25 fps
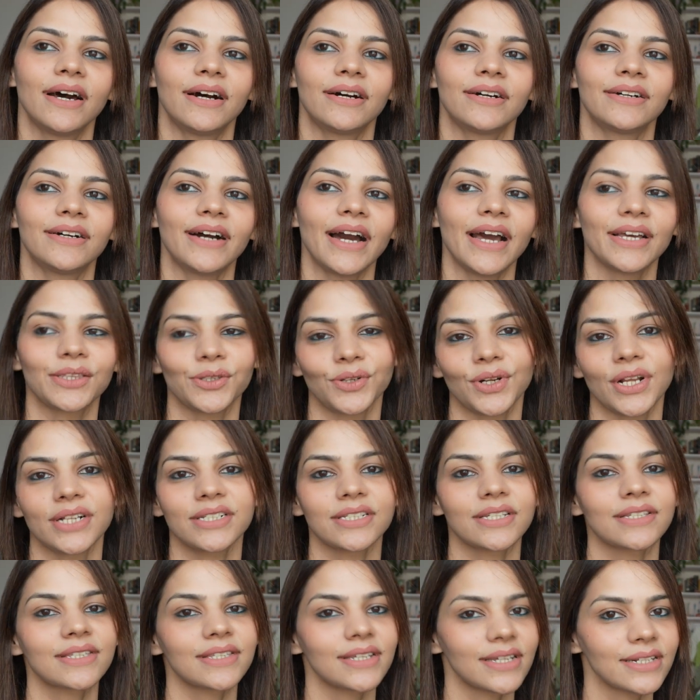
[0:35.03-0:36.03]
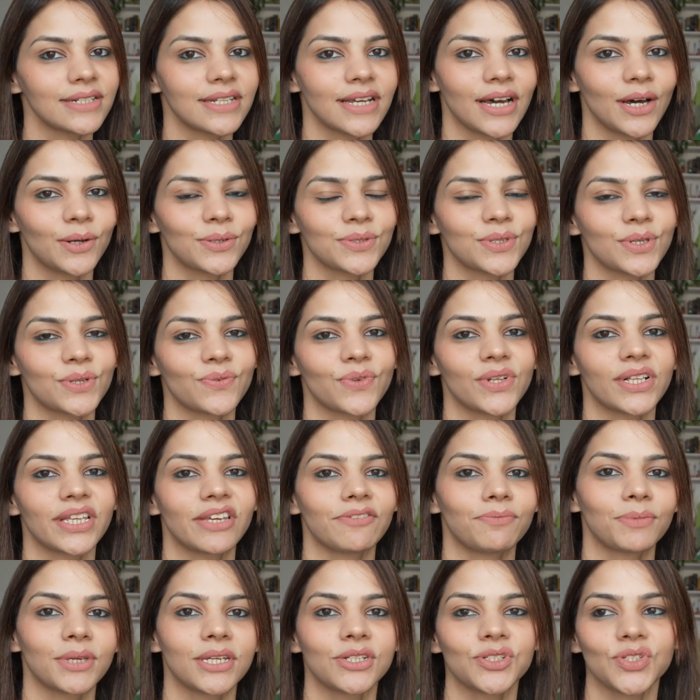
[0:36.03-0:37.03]
I thought I'll just sit down so it will
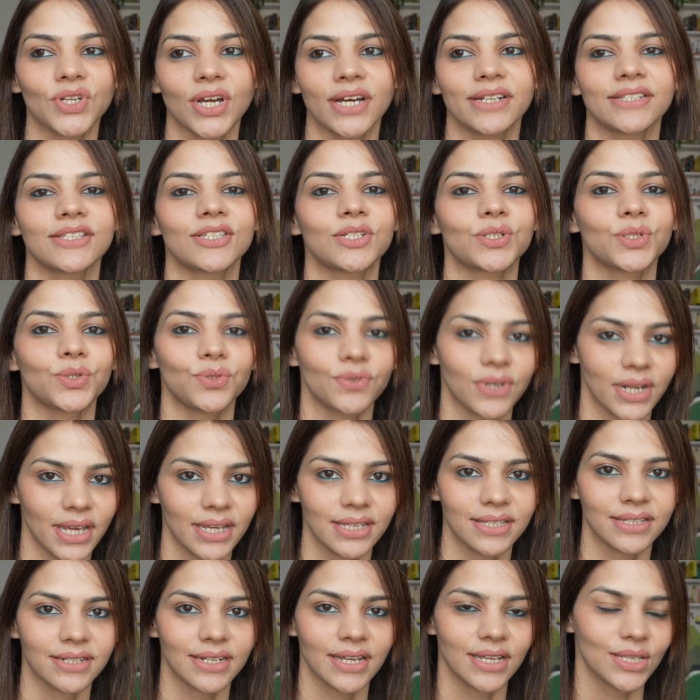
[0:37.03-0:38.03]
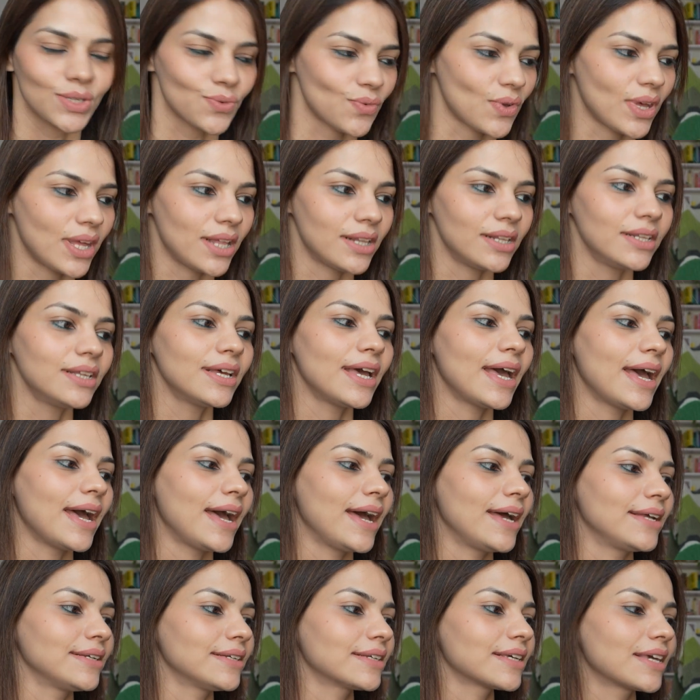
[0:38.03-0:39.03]
give me a chance to rest as well
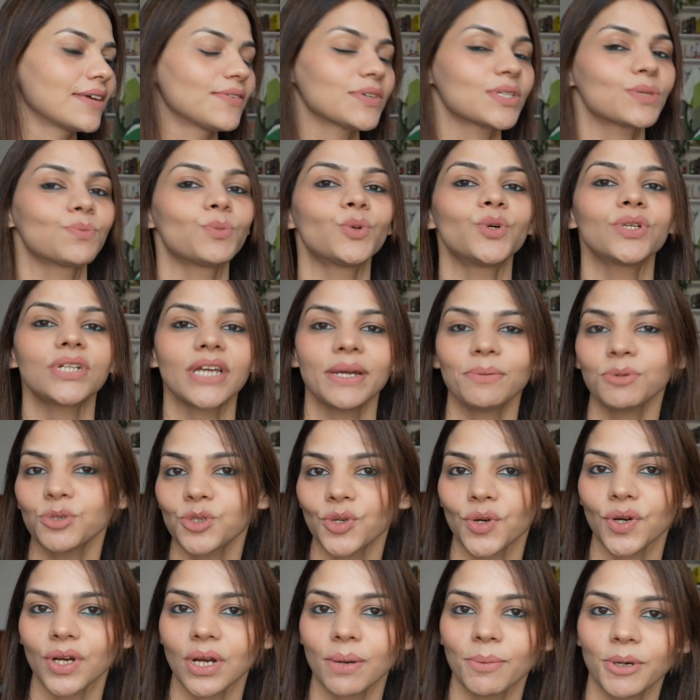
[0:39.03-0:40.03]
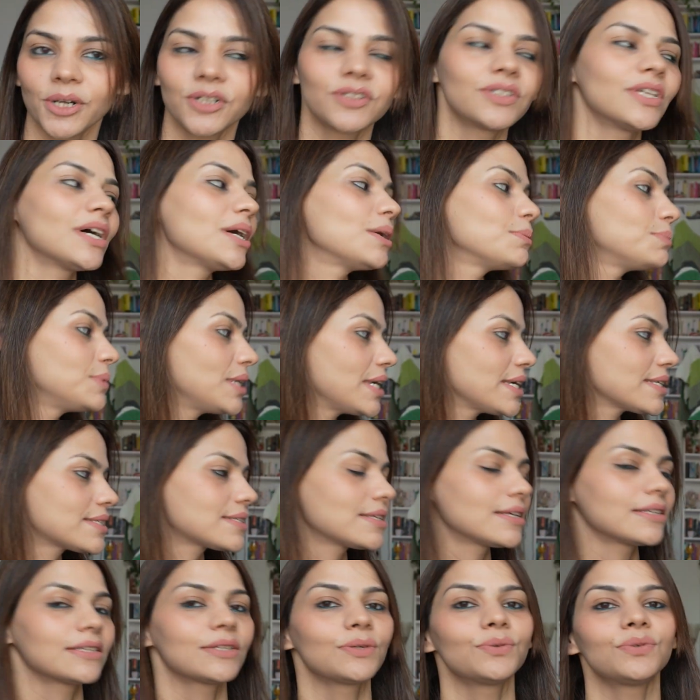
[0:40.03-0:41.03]
and give us more time to talk about the
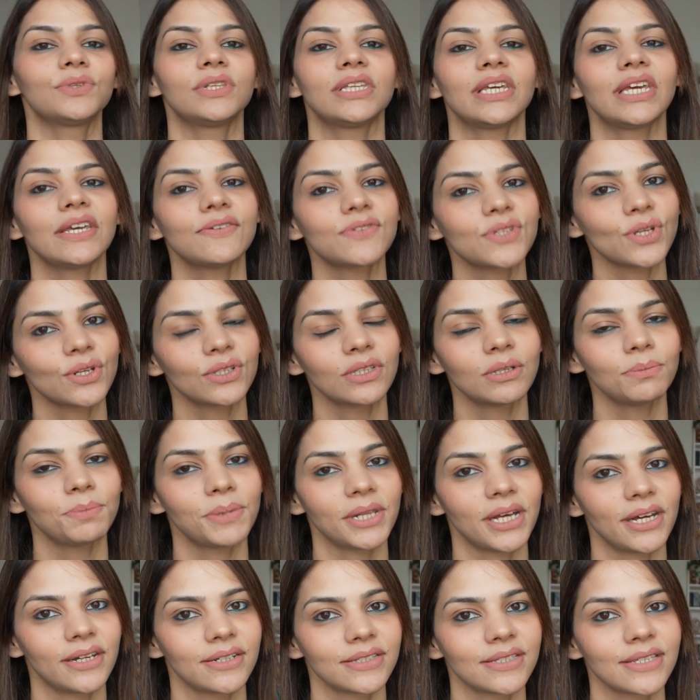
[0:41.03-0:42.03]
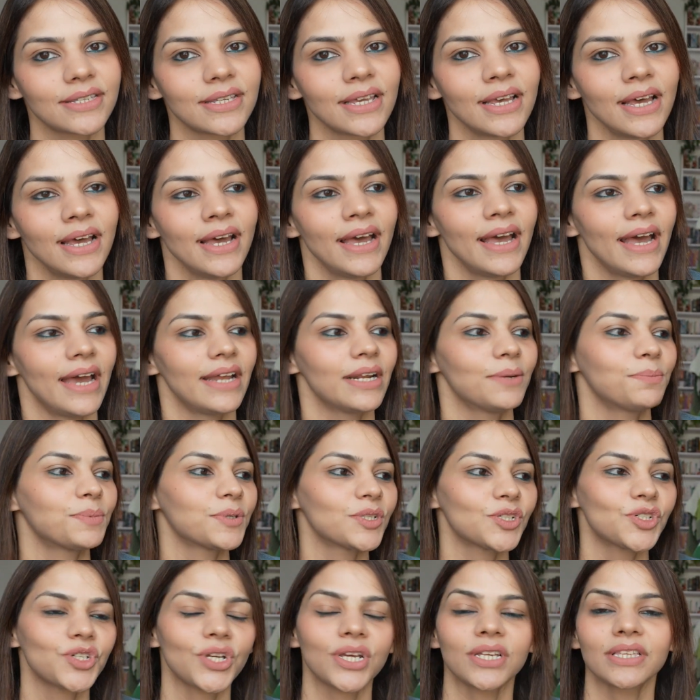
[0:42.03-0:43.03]
updates, the new leaves on the plants, and
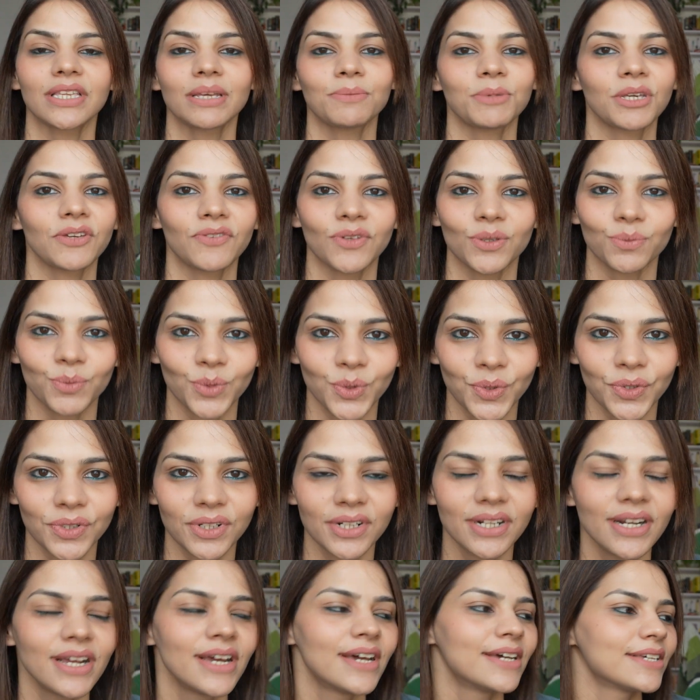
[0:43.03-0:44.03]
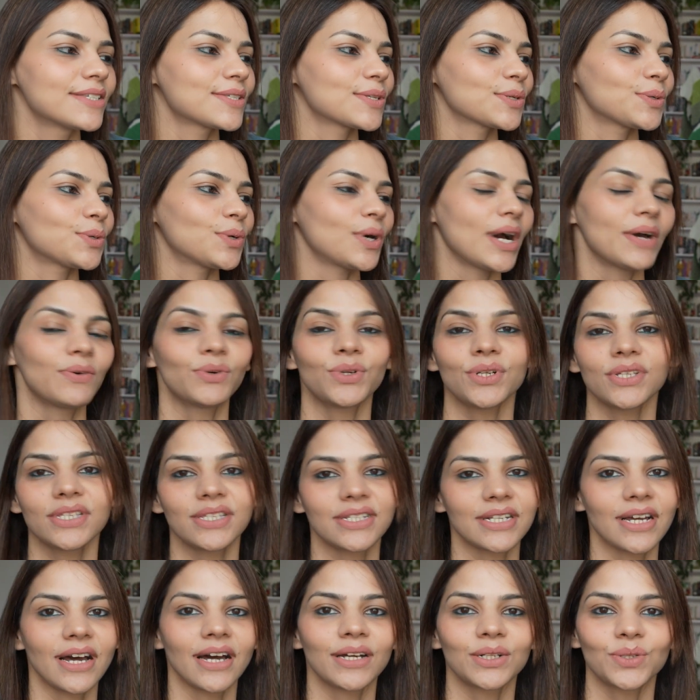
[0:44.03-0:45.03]
appreciate them even more. So I want to
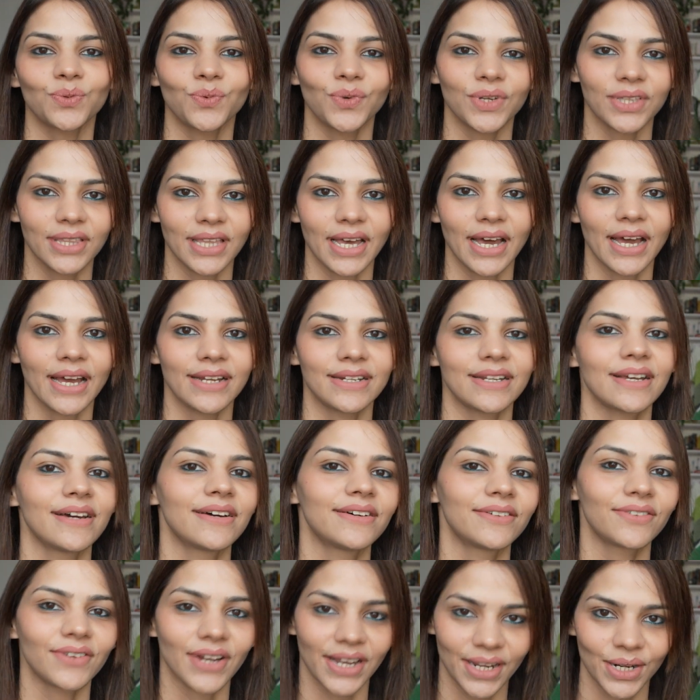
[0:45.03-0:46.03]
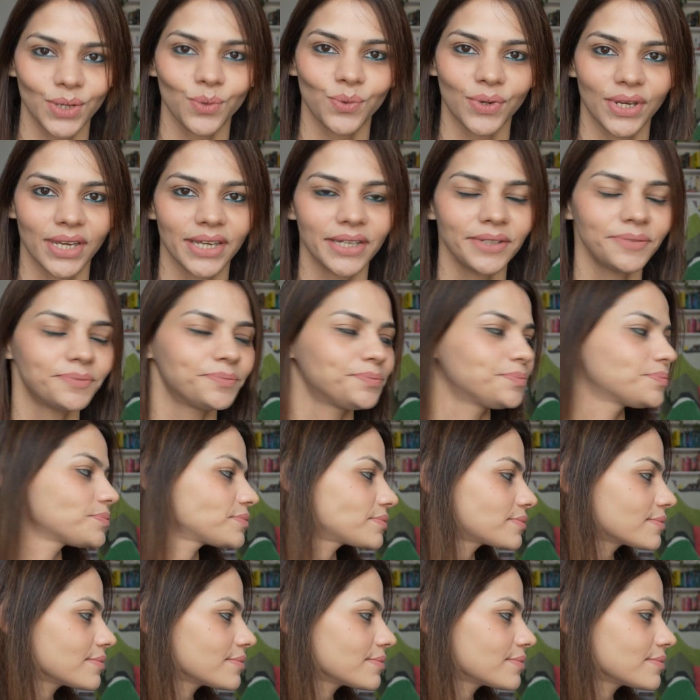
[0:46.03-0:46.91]
start with that right away.